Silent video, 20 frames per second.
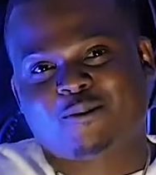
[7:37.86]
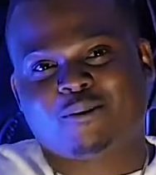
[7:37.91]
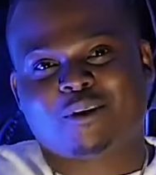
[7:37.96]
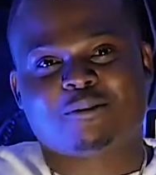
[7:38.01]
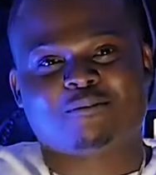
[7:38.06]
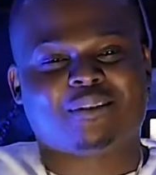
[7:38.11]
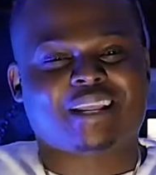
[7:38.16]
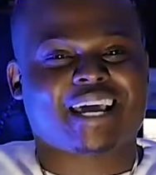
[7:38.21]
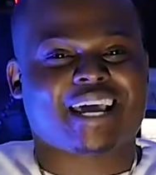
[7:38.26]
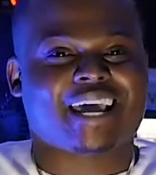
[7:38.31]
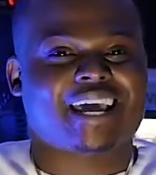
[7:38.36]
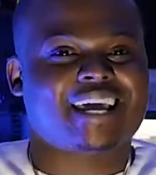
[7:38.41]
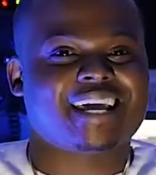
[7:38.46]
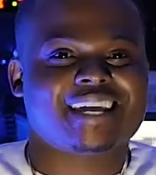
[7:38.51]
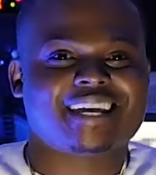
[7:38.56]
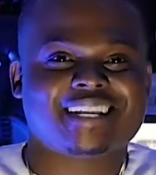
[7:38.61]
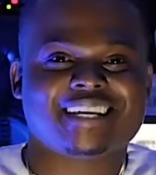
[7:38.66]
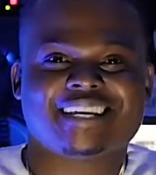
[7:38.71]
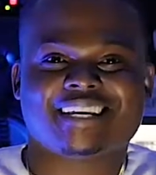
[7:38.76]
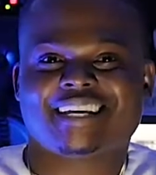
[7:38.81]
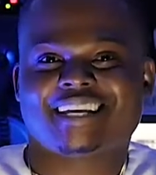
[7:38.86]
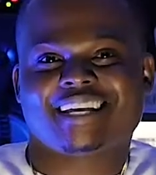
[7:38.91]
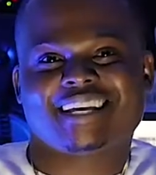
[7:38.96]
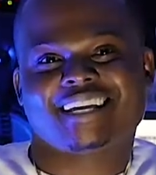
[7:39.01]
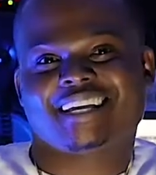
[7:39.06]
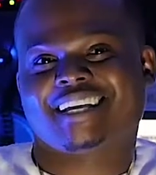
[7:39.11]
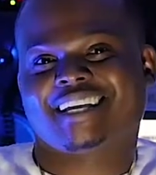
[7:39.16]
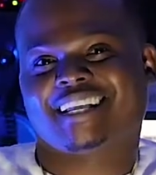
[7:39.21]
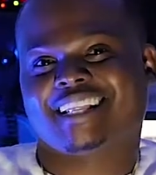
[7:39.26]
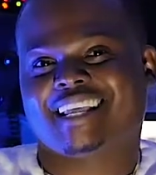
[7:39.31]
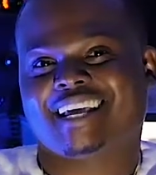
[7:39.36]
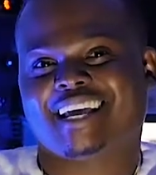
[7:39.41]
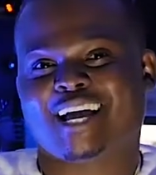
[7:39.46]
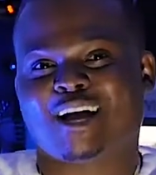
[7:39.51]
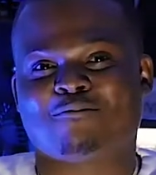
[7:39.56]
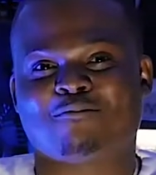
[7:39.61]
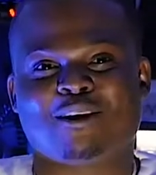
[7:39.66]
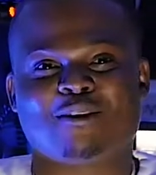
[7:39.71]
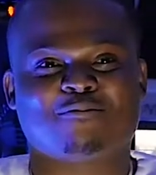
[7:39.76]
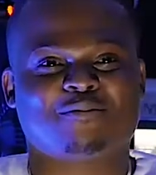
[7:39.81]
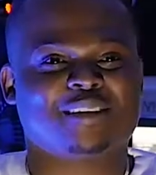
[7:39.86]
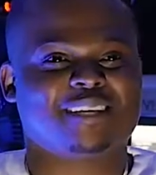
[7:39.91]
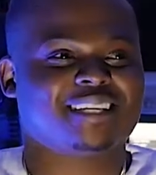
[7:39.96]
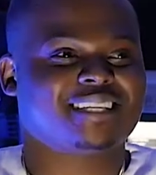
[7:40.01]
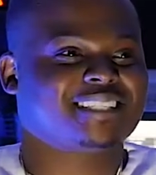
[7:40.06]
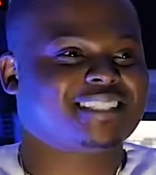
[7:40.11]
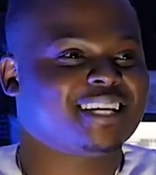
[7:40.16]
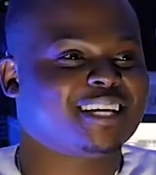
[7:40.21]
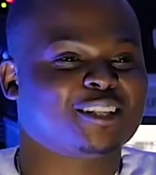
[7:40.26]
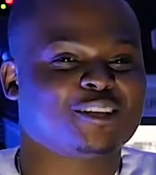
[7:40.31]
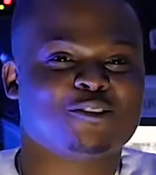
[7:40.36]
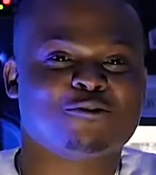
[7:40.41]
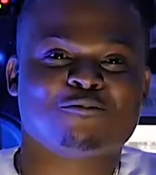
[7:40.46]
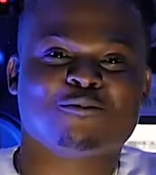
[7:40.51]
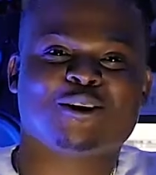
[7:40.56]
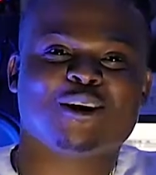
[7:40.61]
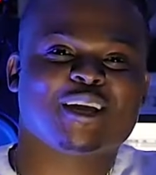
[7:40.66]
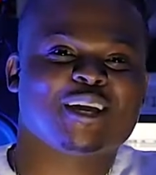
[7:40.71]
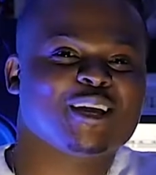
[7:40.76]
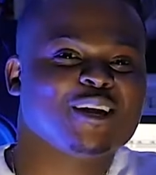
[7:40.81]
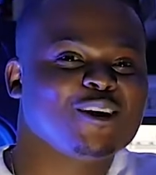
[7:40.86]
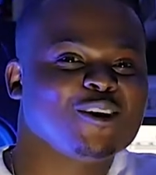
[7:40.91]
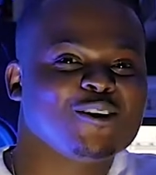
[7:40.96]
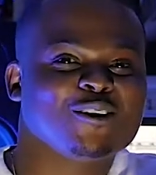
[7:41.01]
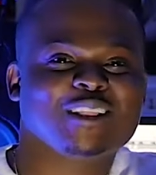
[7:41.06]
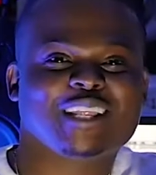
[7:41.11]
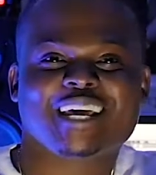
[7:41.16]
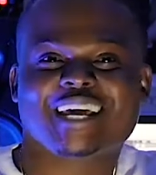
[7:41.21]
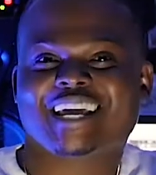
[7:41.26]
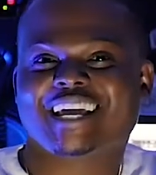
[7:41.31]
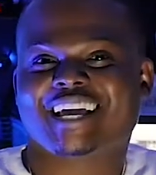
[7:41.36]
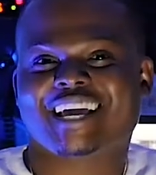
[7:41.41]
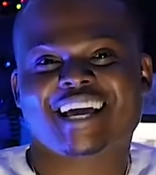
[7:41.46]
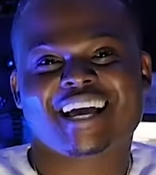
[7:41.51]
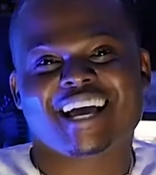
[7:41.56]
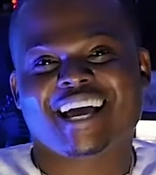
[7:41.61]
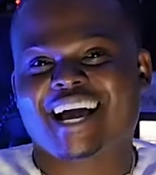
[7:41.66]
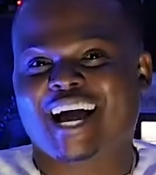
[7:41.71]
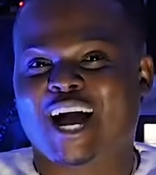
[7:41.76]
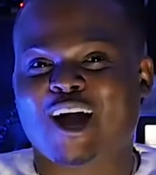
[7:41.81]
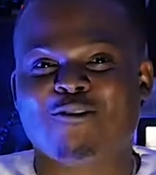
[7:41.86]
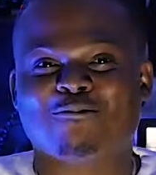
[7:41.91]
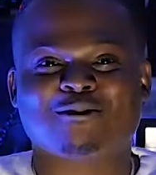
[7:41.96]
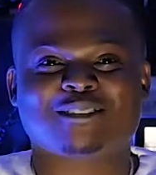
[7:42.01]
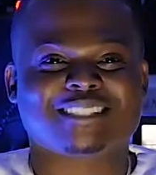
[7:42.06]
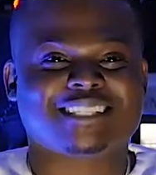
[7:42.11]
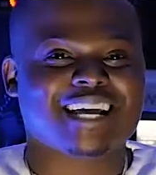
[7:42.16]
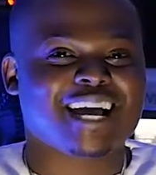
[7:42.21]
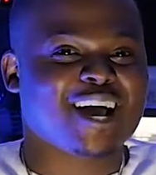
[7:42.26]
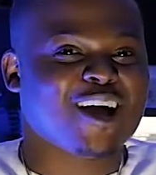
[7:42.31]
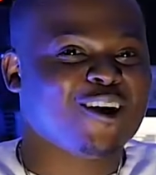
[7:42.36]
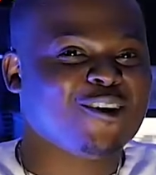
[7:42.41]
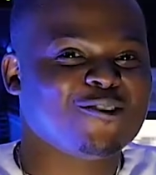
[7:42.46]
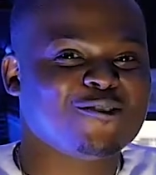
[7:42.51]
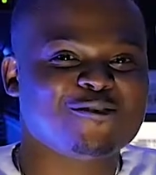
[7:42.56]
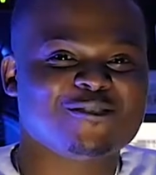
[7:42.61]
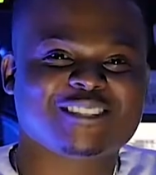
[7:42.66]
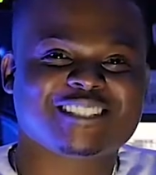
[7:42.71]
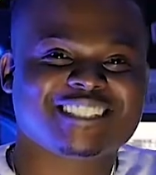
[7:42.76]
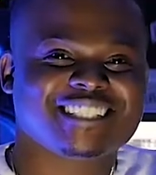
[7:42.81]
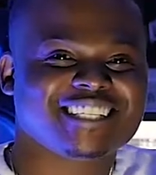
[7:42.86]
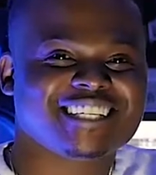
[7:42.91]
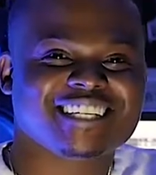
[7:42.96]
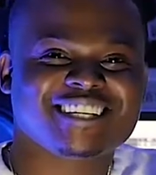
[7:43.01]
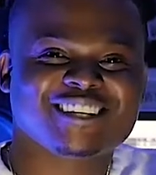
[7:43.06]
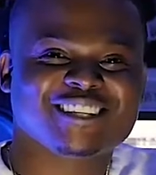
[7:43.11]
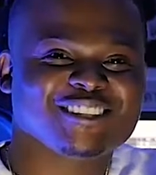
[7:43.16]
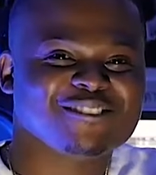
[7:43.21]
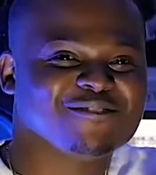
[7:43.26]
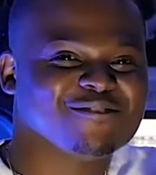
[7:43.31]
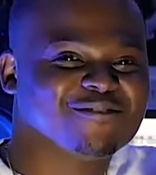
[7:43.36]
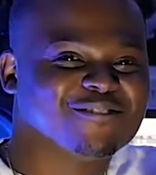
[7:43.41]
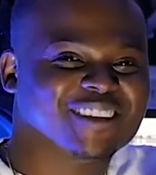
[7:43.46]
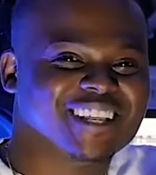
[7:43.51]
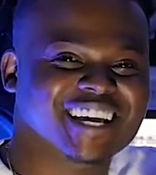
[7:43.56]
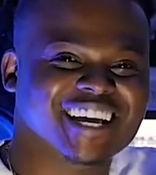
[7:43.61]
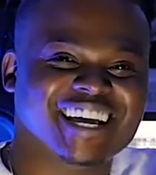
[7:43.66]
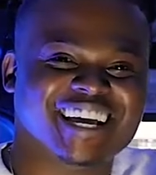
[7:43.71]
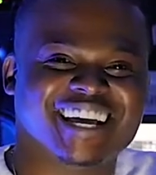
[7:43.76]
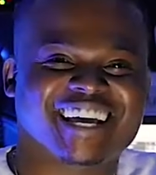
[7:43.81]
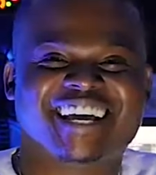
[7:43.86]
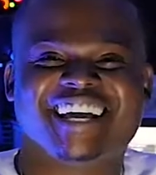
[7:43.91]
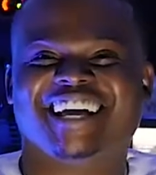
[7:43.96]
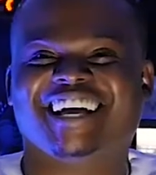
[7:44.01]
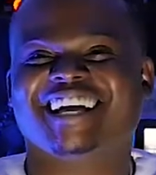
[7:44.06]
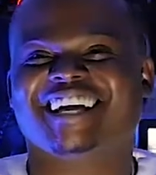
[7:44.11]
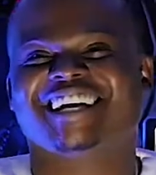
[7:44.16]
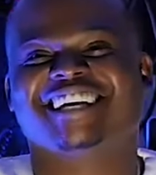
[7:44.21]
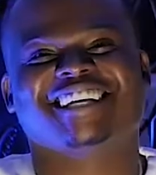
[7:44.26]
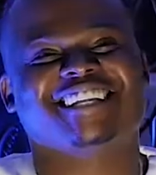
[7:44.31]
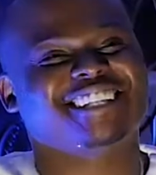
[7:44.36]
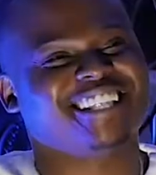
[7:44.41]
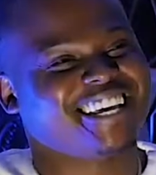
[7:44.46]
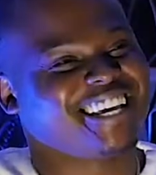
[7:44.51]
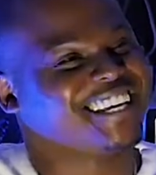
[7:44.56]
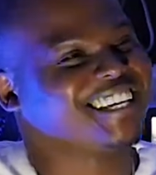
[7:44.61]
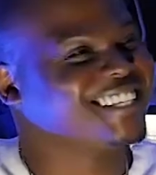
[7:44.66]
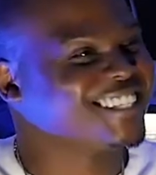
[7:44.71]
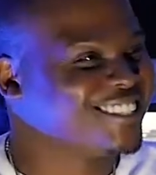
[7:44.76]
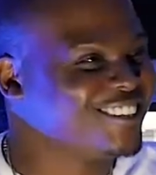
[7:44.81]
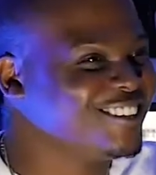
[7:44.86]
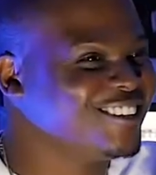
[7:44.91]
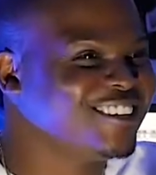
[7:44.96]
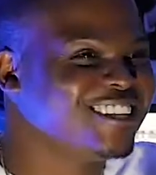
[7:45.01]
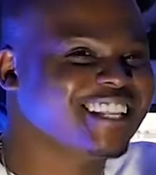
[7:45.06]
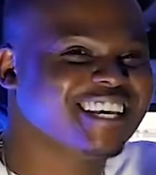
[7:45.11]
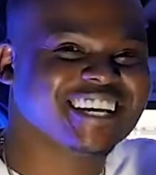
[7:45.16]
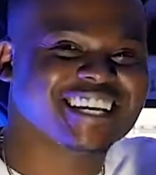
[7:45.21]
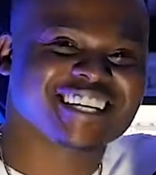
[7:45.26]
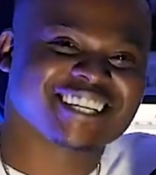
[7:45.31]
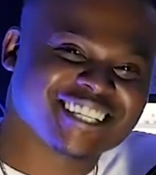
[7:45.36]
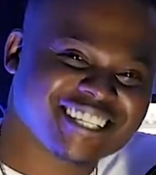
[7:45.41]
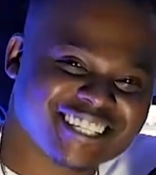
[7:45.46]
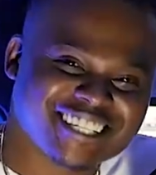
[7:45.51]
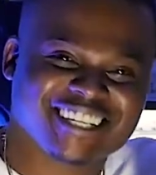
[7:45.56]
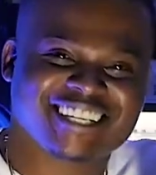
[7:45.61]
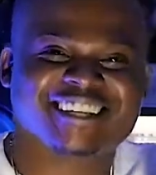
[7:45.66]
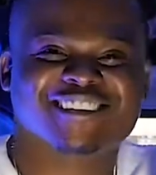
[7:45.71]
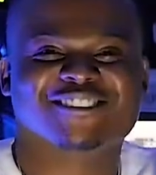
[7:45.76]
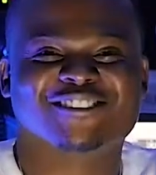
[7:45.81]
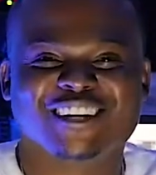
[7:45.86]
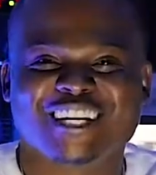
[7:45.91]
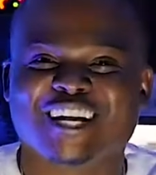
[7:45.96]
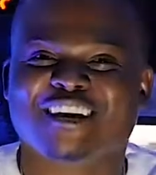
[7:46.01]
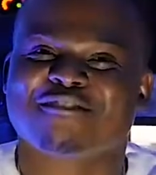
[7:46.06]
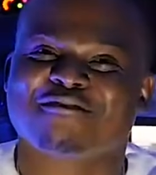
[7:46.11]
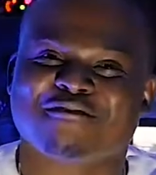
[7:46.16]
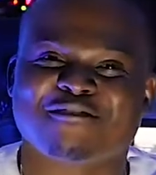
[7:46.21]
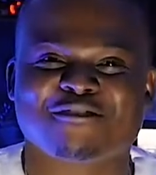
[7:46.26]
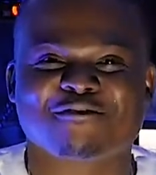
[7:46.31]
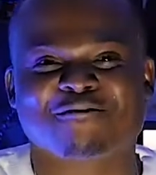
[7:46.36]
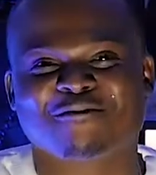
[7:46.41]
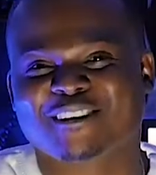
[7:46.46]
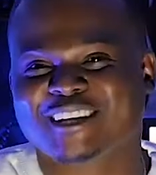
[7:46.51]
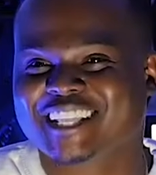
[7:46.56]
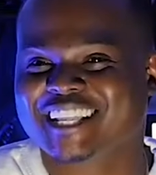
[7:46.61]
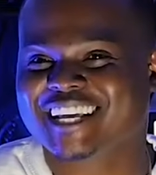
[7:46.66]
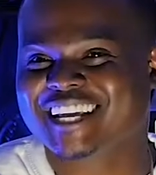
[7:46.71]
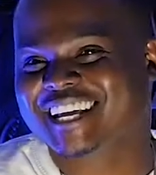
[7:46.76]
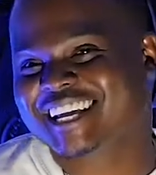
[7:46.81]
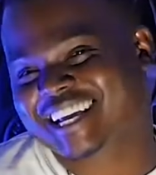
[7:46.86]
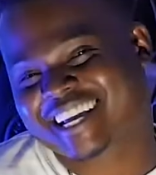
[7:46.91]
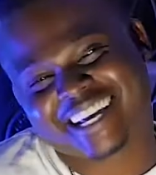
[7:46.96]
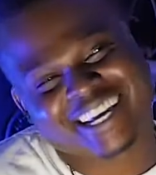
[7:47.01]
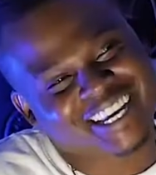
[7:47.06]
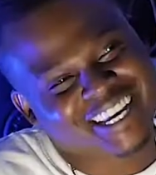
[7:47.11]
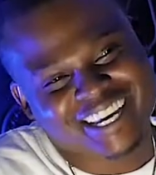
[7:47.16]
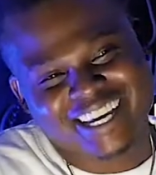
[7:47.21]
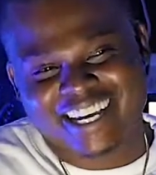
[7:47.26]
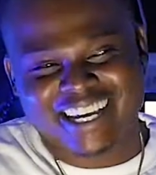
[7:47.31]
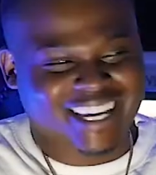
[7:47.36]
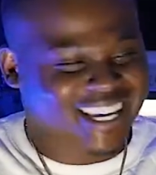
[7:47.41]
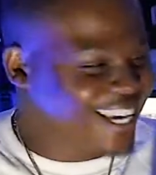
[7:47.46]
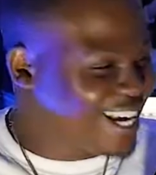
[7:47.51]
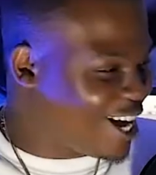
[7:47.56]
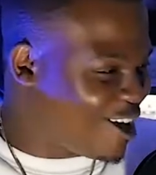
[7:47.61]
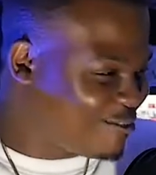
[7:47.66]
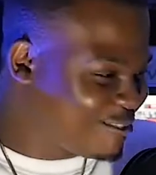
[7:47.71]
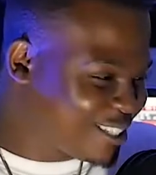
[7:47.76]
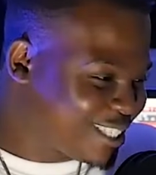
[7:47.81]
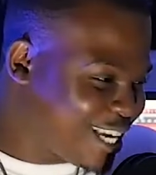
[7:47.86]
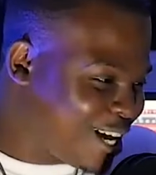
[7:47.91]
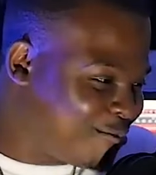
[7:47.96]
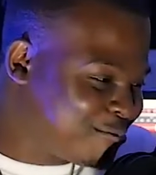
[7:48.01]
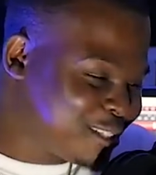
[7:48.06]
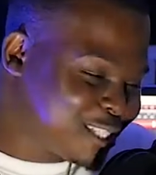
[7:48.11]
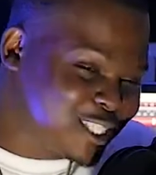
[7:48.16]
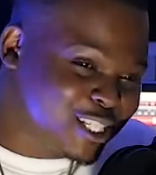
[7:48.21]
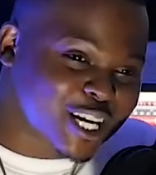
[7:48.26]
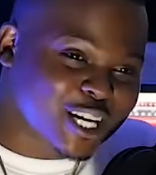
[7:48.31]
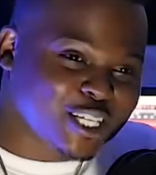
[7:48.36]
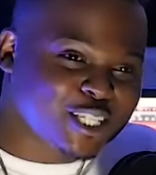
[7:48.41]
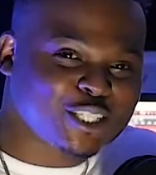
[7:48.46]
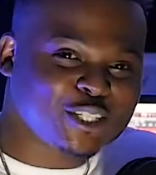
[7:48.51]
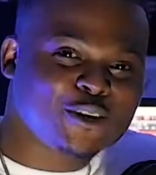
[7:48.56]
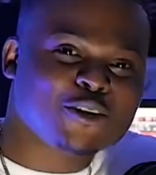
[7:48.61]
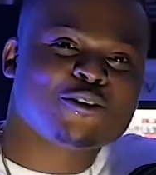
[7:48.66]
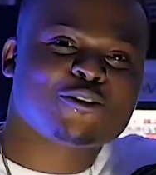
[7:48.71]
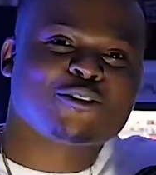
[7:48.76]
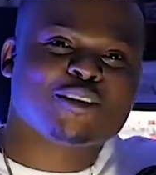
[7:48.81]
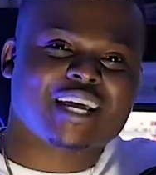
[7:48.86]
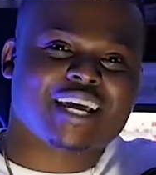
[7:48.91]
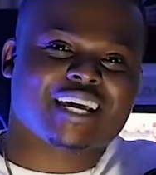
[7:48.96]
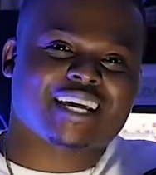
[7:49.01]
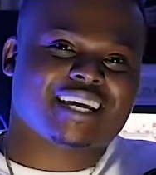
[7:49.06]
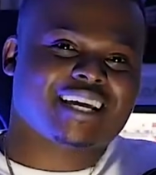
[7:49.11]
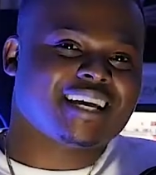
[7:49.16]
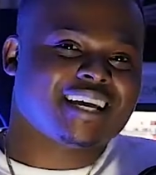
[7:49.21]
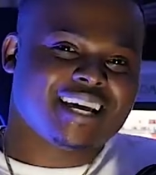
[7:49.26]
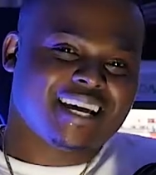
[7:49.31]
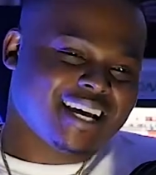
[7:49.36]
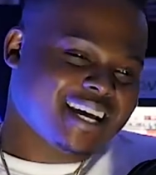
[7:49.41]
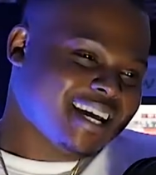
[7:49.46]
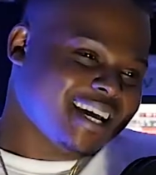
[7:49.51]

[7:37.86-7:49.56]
when I'm like eighty, like I might be telling you about, yo, like I was that O G on the like, you know, like whatever, but like I'm just I'm just trying to show you, like,